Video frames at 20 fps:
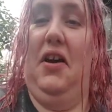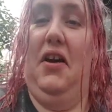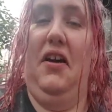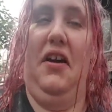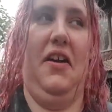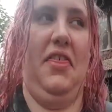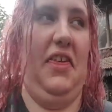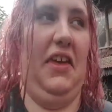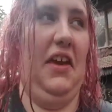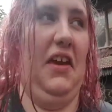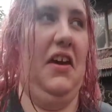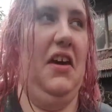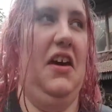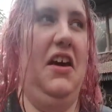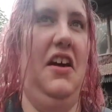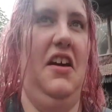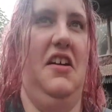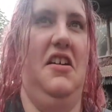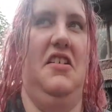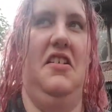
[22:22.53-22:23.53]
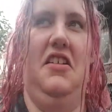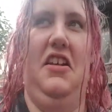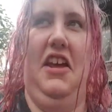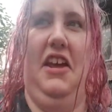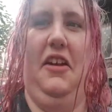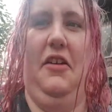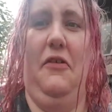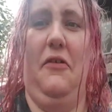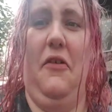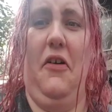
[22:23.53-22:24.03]
So, I think
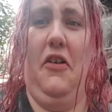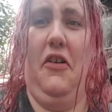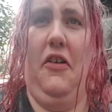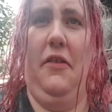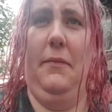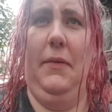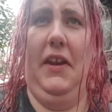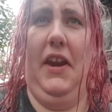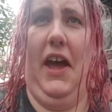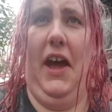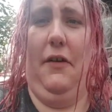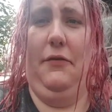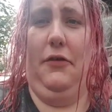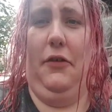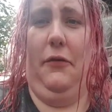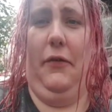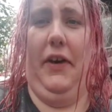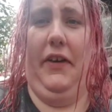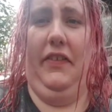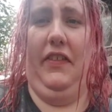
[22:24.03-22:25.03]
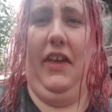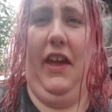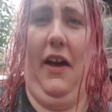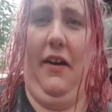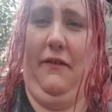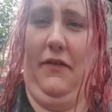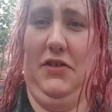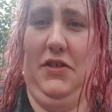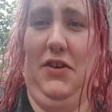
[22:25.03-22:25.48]
later on I'm going to have to